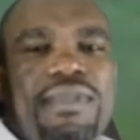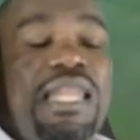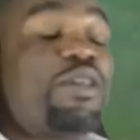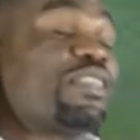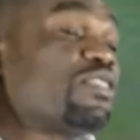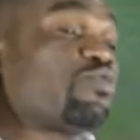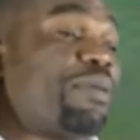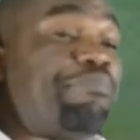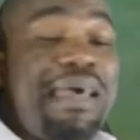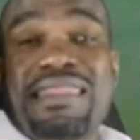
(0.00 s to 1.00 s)
Now, this is
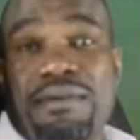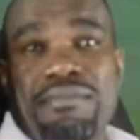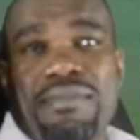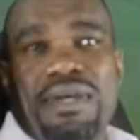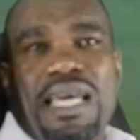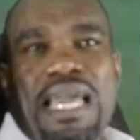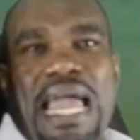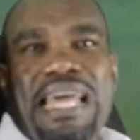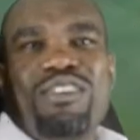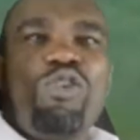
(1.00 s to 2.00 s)
what Bentham
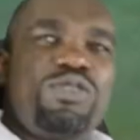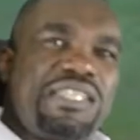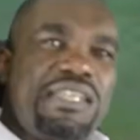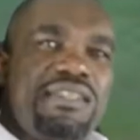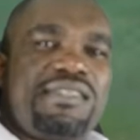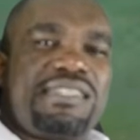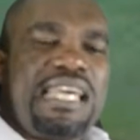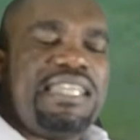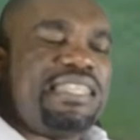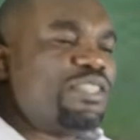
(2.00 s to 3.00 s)
and Austin
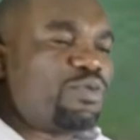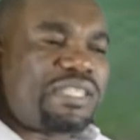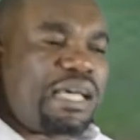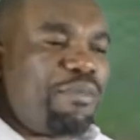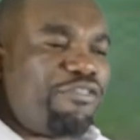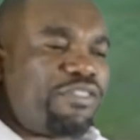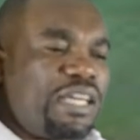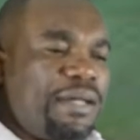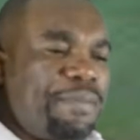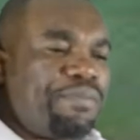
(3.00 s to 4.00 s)
say. These were some of
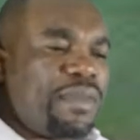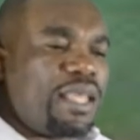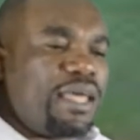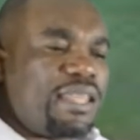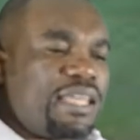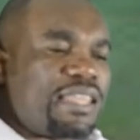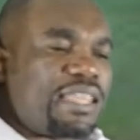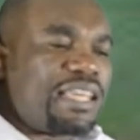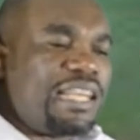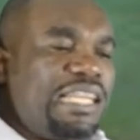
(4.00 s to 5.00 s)
the
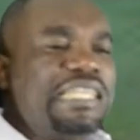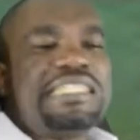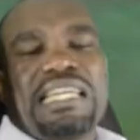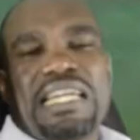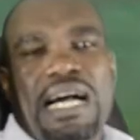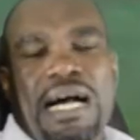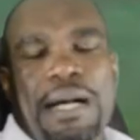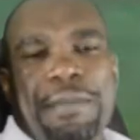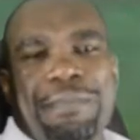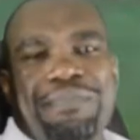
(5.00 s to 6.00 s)
leading
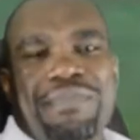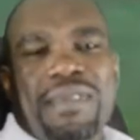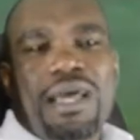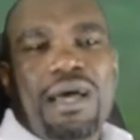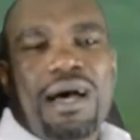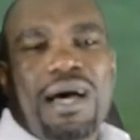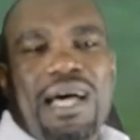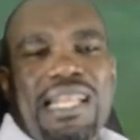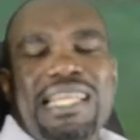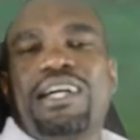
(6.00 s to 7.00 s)

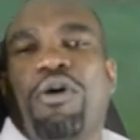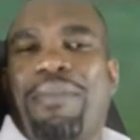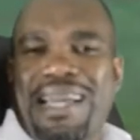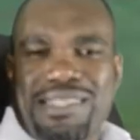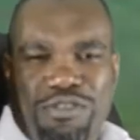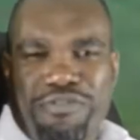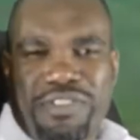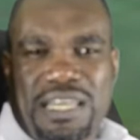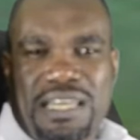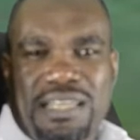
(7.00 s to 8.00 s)
legal minds
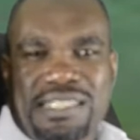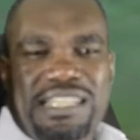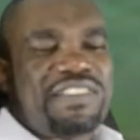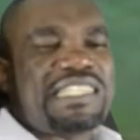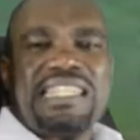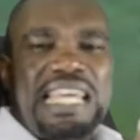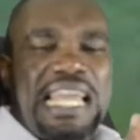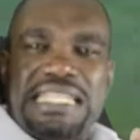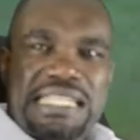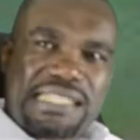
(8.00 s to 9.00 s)
of the 17th,
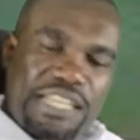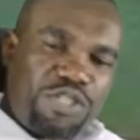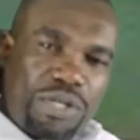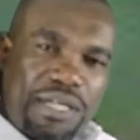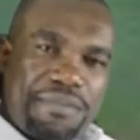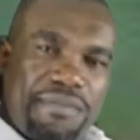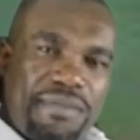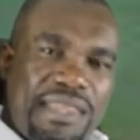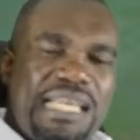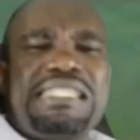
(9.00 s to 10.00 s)
18th century.
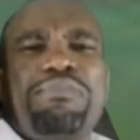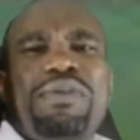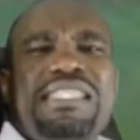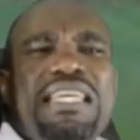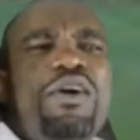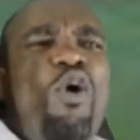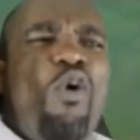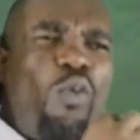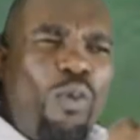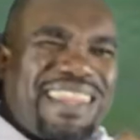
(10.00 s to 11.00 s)
They simply
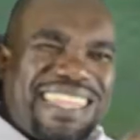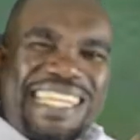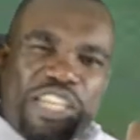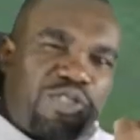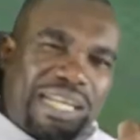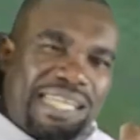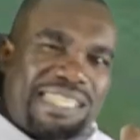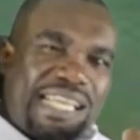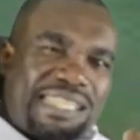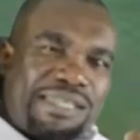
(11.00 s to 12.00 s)
said what the
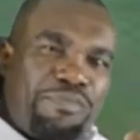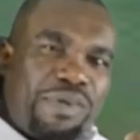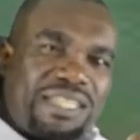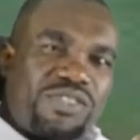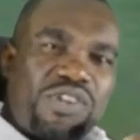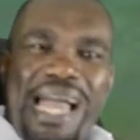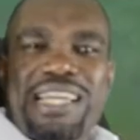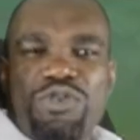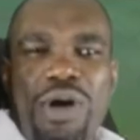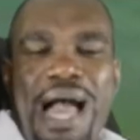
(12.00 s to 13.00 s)
naturalists are simply
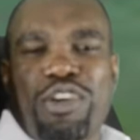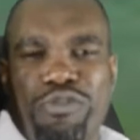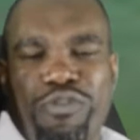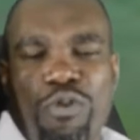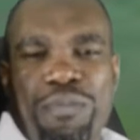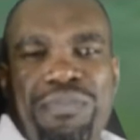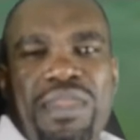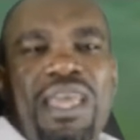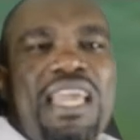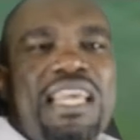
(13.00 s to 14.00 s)
trying to argue for
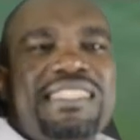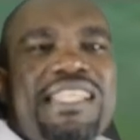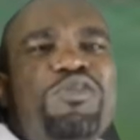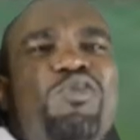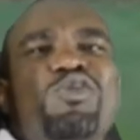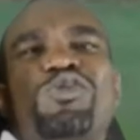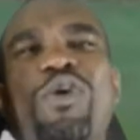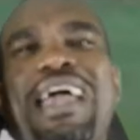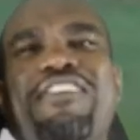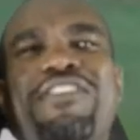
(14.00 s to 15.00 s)
is that
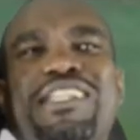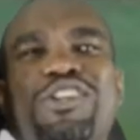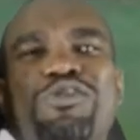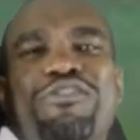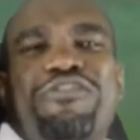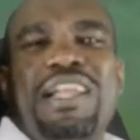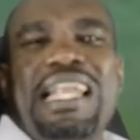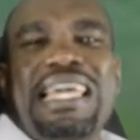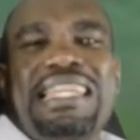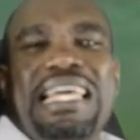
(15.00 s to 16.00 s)
whosoever does not feel
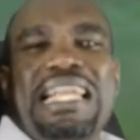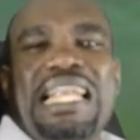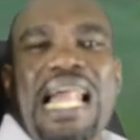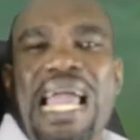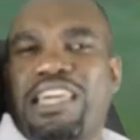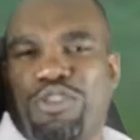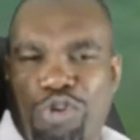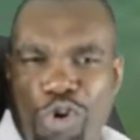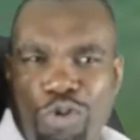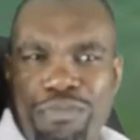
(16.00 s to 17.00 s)
like they like
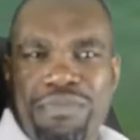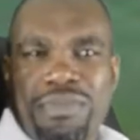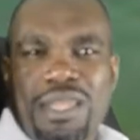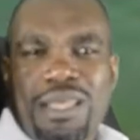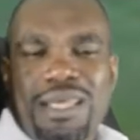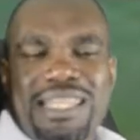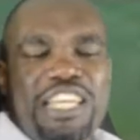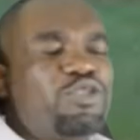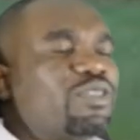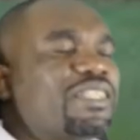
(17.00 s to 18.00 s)
the law,
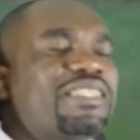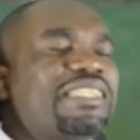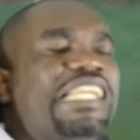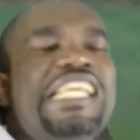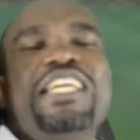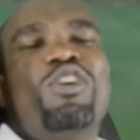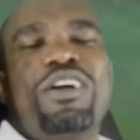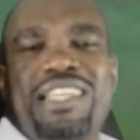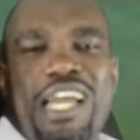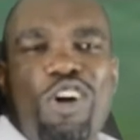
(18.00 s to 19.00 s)
they should just lean
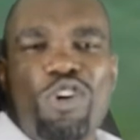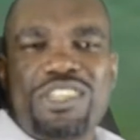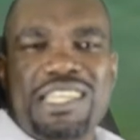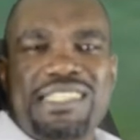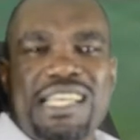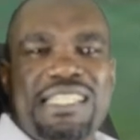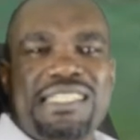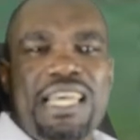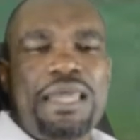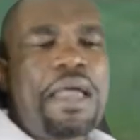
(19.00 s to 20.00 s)
on their conscience
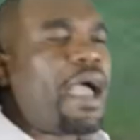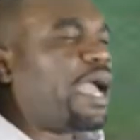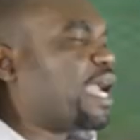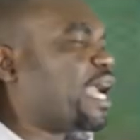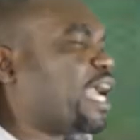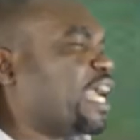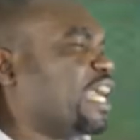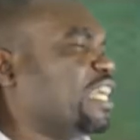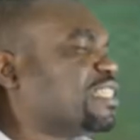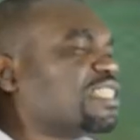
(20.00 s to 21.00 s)
and say
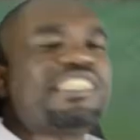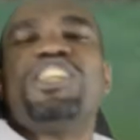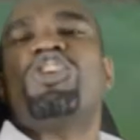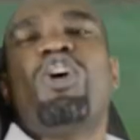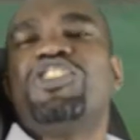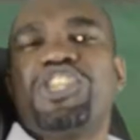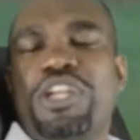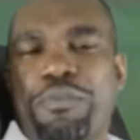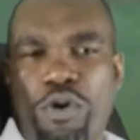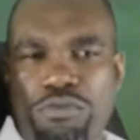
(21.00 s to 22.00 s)
it is
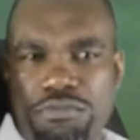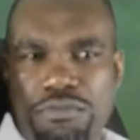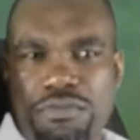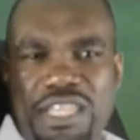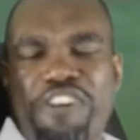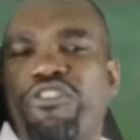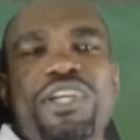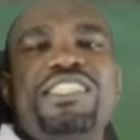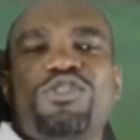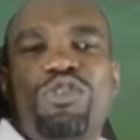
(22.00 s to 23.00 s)
inconscionable.
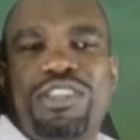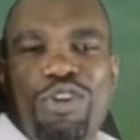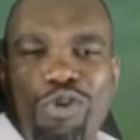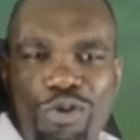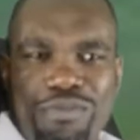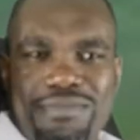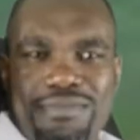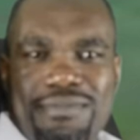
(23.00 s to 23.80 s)
Therefore, it is not the law.